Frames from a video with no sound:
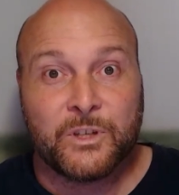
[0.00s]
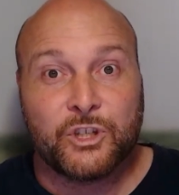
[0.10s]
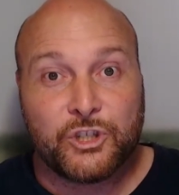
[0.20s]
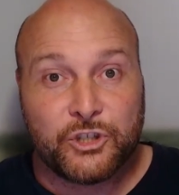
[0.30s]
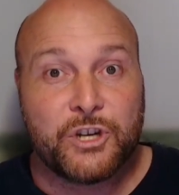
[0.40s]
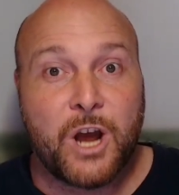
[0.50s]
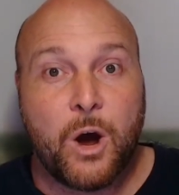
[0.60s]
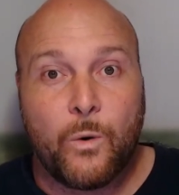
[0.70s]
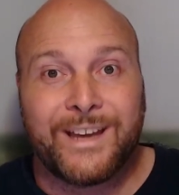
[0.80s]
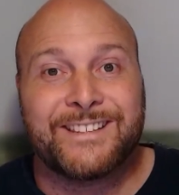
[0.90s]

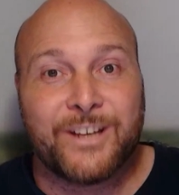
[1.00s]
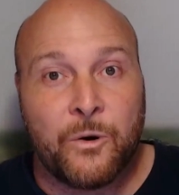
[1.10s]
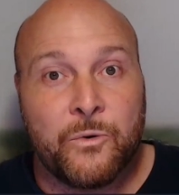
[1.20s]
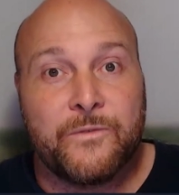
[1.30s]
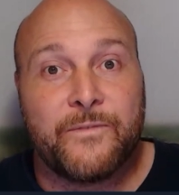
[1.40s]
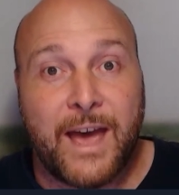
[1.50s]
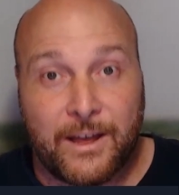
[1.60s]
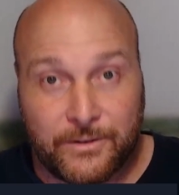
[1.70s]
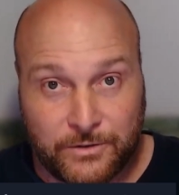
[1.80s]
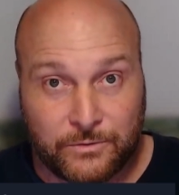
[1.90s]
show its own
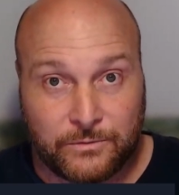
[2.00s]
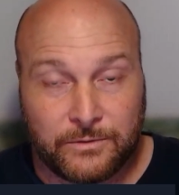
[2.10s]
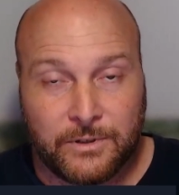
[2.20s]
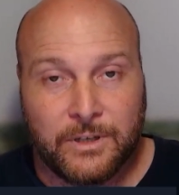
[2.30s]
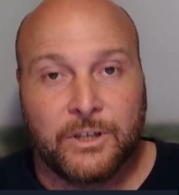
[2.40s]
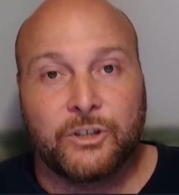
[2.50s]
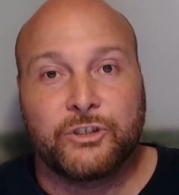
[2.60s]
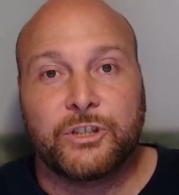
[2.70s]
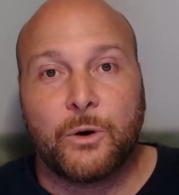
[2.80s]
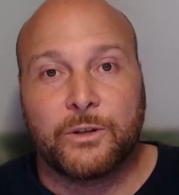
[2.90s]
value.
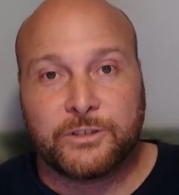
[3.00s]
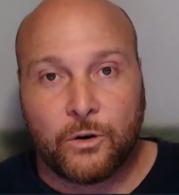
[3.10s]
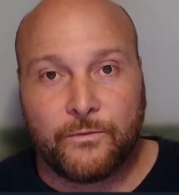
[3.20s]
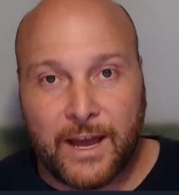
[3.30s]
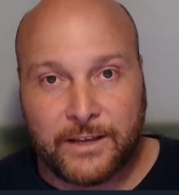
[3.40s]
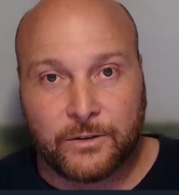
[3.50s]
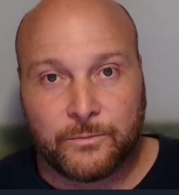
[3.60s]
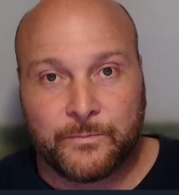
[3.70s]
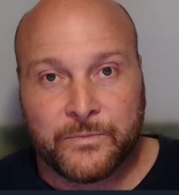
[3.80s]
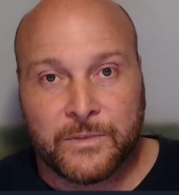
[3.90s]
Show its own value.
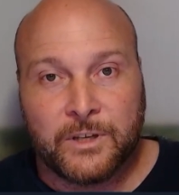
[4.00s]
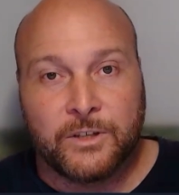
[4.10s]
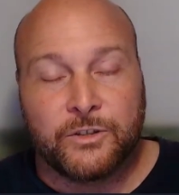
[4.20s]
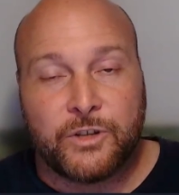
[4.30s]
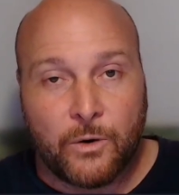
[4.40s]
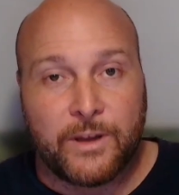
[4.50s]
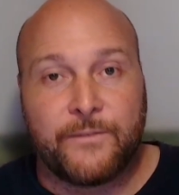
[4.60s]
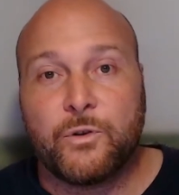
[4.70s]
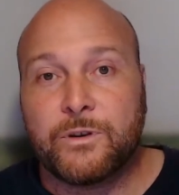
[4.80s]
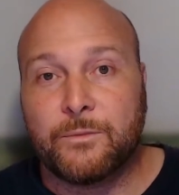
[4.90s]
So if
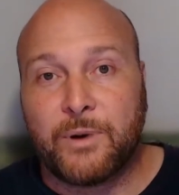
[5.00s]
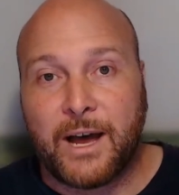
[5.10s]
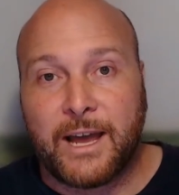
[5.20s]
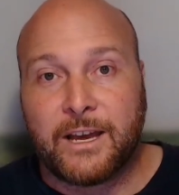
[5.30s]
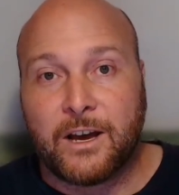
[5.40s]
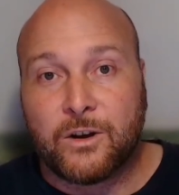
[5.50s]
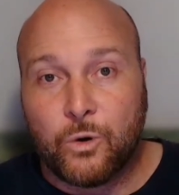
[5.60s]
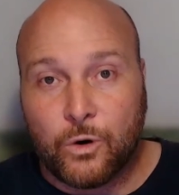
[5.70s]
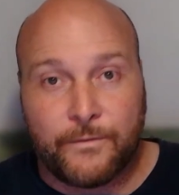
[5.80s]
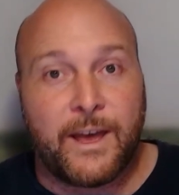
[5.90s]
you could buy a
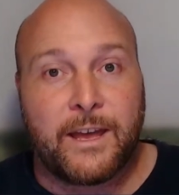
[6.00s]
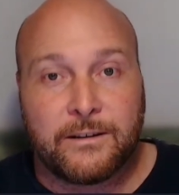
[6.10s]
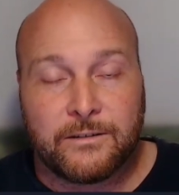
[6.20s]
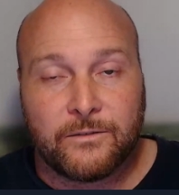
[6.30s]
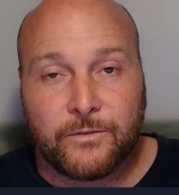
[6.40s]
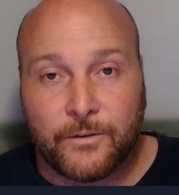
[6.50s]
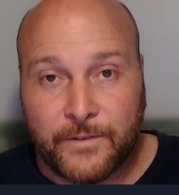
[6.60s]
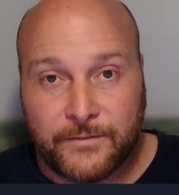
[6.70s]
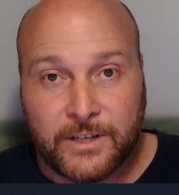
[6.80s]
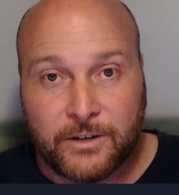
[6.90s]
Corvette for
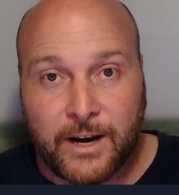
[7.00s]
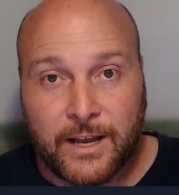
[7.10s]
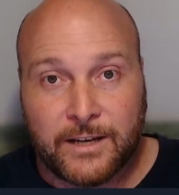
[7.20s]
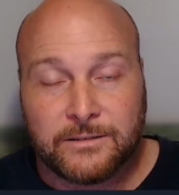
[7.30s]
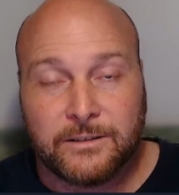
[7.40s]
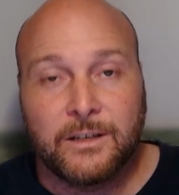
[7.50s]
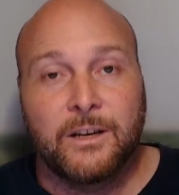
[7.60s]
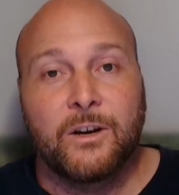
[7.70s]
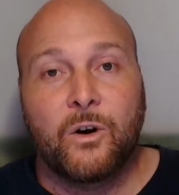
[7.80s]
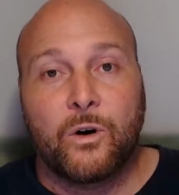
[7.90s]
50 grand
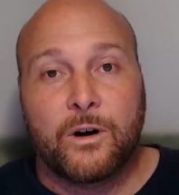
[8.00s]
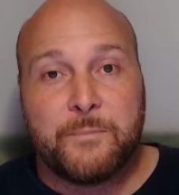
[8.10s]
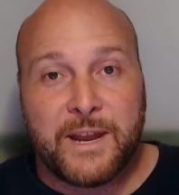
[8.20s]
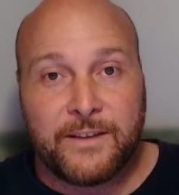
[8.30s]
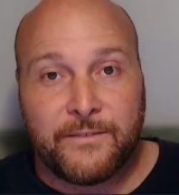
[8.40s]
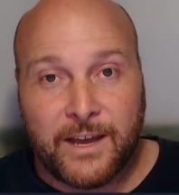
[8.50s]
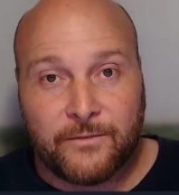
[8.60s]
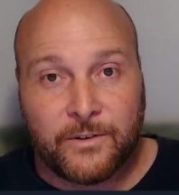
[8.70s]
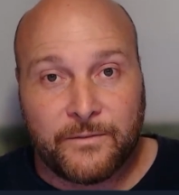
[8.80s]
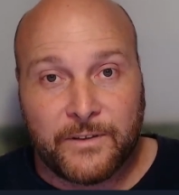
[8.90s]
or a minivan
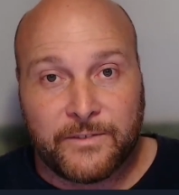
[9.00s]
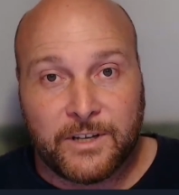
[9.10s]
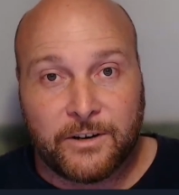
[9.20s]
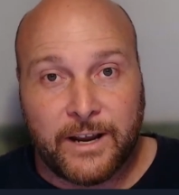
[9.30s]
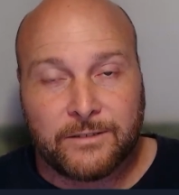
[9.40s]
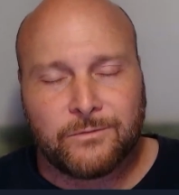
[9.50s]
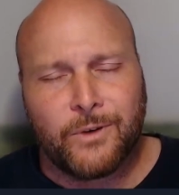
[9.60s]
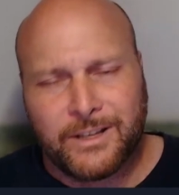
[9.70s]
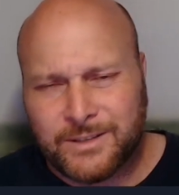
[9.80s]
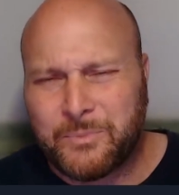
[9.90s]
for 50 grand,
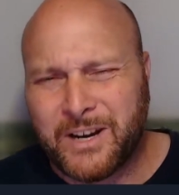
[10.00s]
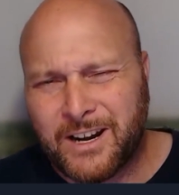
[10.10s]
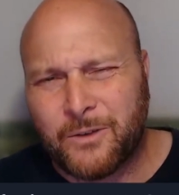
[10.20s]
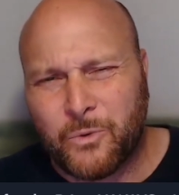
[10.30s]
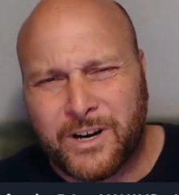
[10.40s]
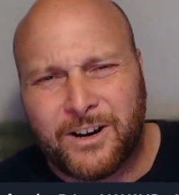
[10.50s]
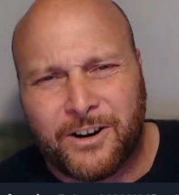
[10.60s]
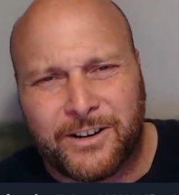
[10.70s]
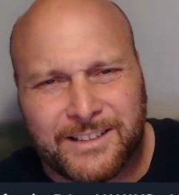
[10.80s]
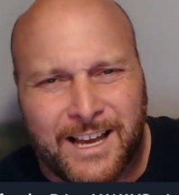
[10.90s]
well, depending on where you are
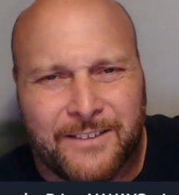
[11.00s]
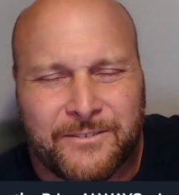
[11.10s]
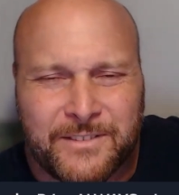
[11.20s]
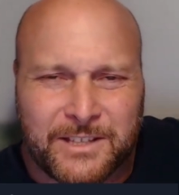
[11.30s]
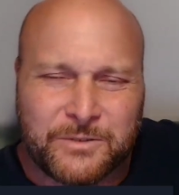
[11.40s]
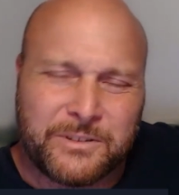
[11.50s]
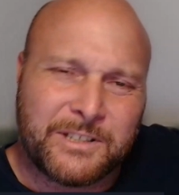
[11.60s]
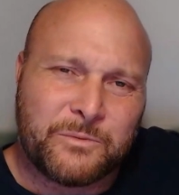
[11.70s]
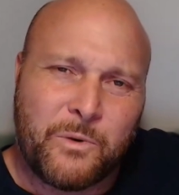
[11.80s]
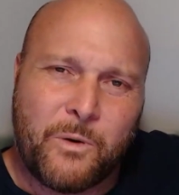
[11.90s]
in life, this
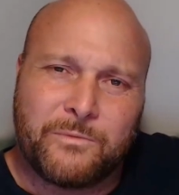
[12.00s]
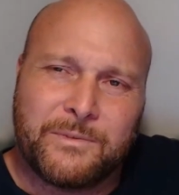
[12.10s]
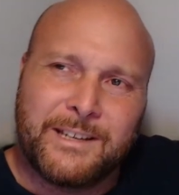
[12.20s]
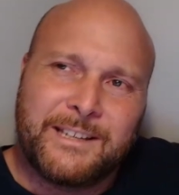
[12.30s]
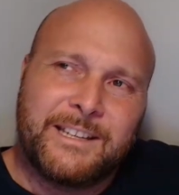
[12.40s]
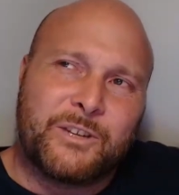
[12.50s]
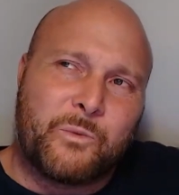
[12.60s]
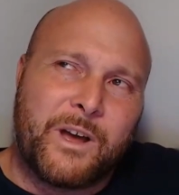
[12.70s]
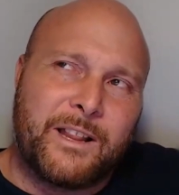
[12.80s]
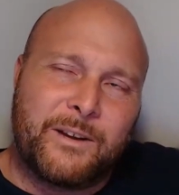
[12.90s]
will
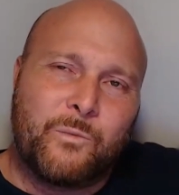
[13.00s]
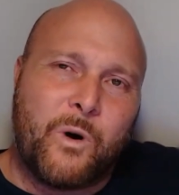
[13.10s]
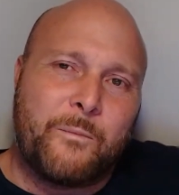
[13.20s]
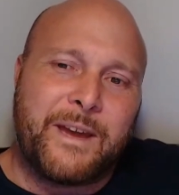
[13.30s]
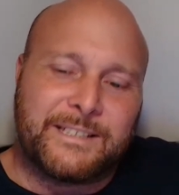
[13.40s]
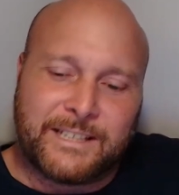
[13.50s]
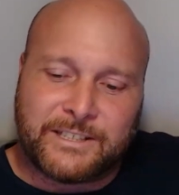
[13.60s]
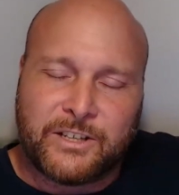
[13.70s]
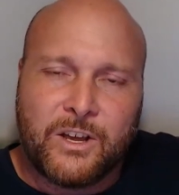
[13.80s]
and won't make sense.